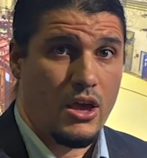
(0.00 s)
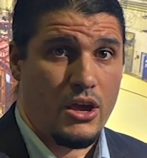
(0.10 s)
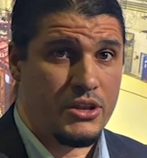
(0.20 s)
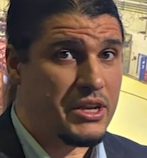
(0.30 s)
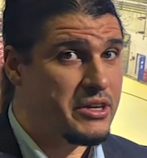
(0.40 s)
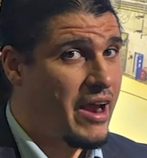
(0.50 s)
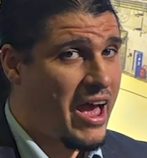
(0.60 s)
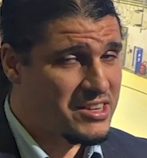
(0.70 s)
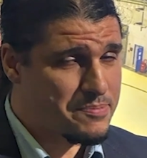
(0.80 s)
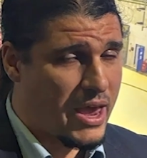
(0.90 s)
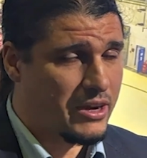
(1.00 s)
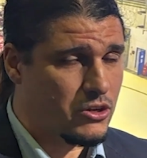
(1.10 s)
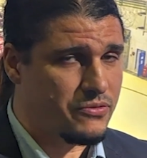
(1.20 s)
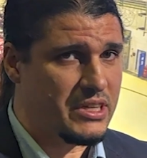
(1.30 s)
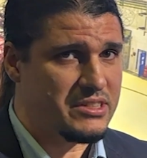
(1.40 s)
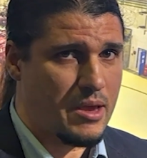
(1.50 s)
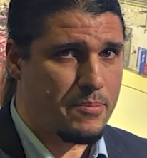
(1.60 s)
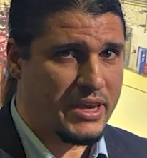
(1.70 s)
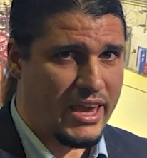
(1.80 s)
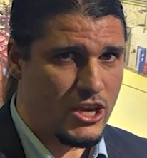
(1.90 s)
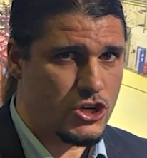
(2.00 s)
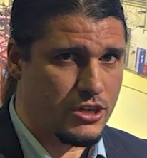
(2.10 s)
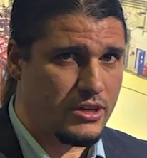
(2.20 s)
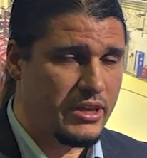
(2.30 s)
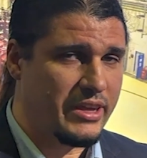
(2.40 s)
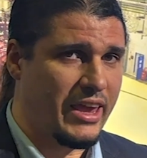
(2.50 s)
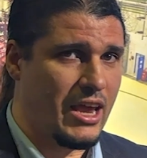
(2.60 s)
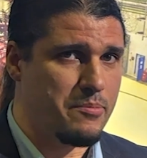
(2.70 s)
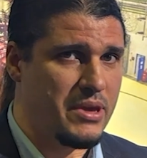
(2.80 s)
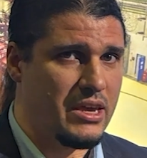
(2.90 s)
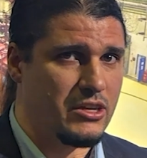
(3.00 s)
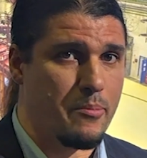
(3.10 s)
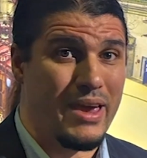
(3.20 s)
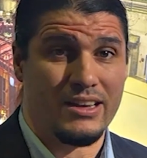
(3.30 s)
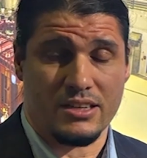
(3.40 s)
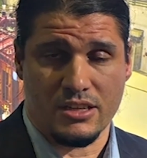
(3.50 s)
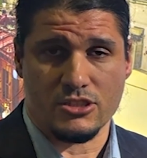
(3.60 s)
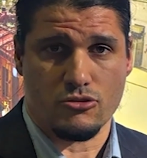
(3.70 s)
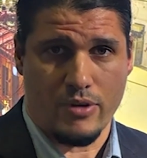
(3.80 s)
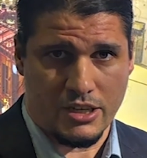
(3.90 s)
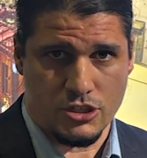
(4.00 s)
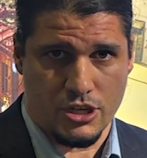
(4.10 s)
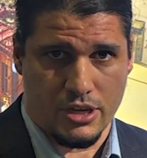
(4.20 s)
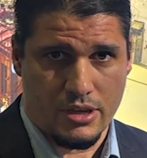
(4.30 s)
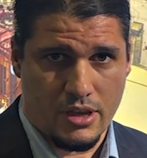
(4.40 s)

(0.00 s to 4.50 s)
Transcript: Another aspect of this application can be the maintenance strategy.